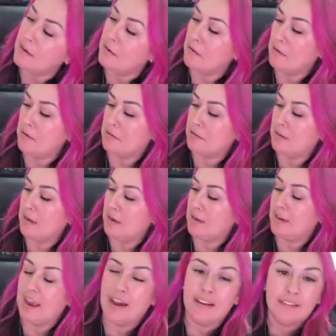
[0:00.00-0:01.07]
Is that?
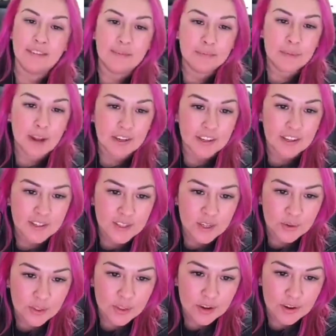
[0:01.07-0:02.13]
Yeah, Monica. So
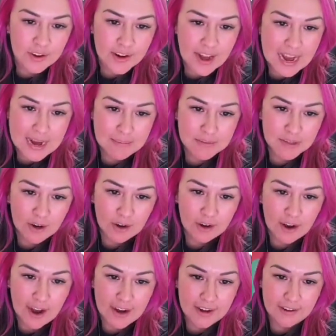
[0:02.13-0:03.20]
their names are
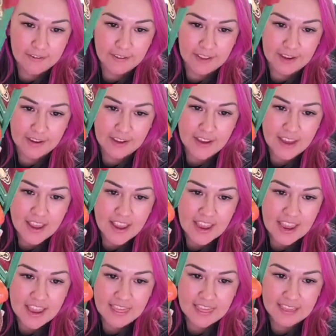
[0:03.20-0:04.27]
kind of like
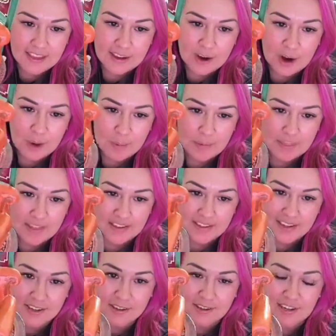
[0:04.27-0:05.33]
in the carpet that's
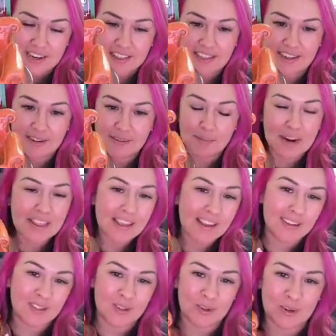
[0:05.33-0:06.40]
underneath it, but I think
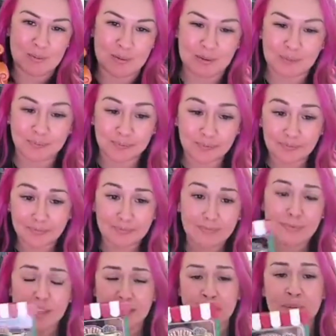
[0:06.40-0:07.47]
it's adorable.
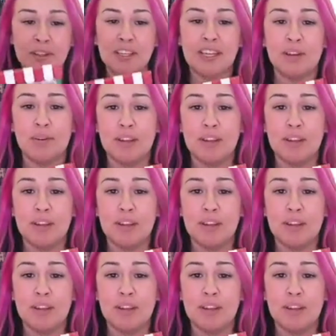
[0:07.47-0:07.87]
It's really cute.